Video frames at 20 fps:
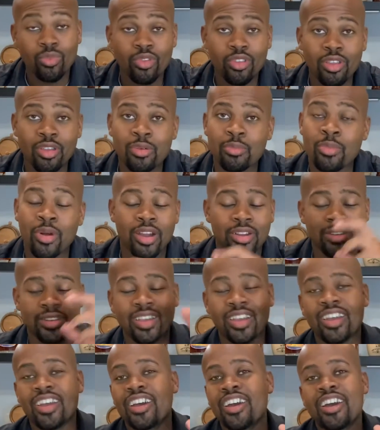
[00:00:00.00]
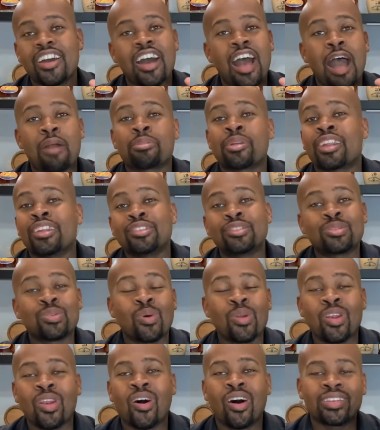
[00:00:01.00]
But I'm getting so
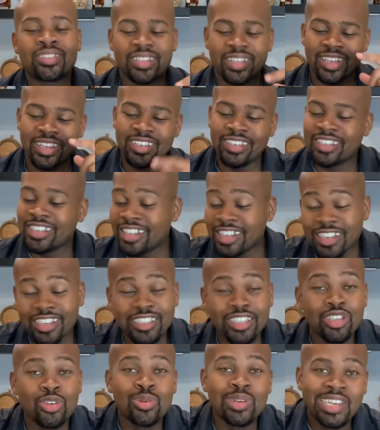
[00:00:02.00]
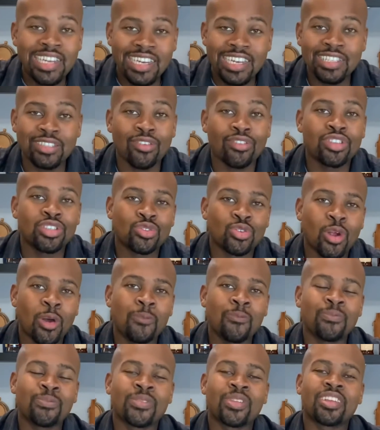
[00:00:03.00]
lost in the uniqueness of this
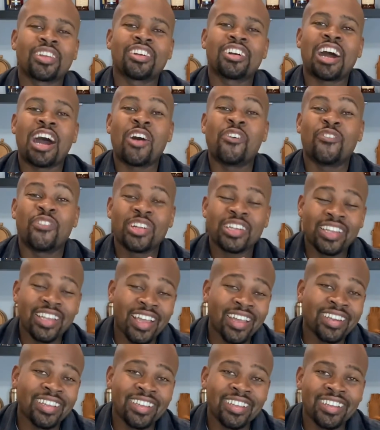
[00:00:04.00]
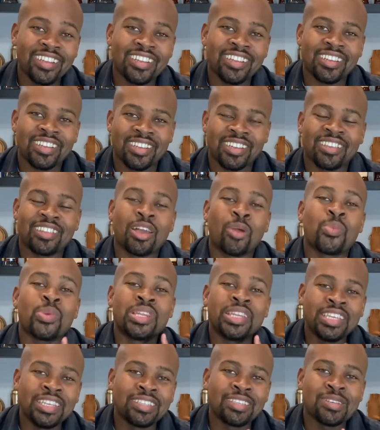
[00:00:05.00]
rum, I'm forgetting that we
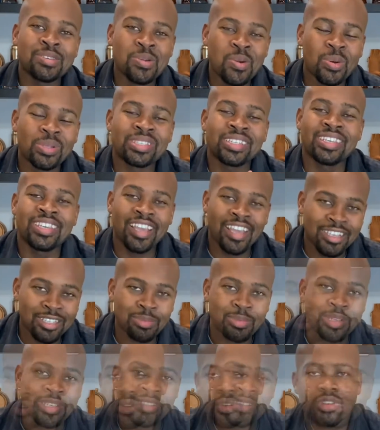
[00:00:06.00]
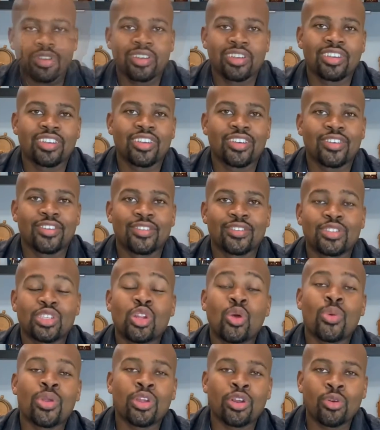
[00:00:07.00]
need to go to the experts. So
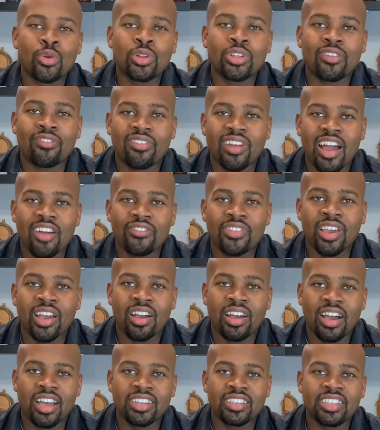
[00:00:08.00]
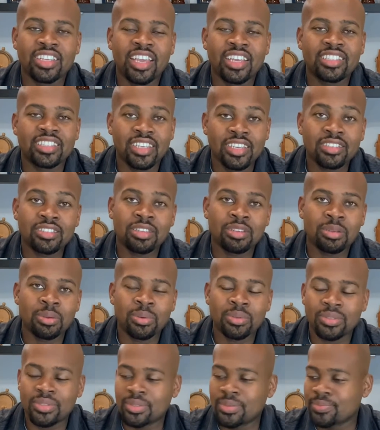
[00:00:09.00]
now we're going to go to Flavia and their tasting notes.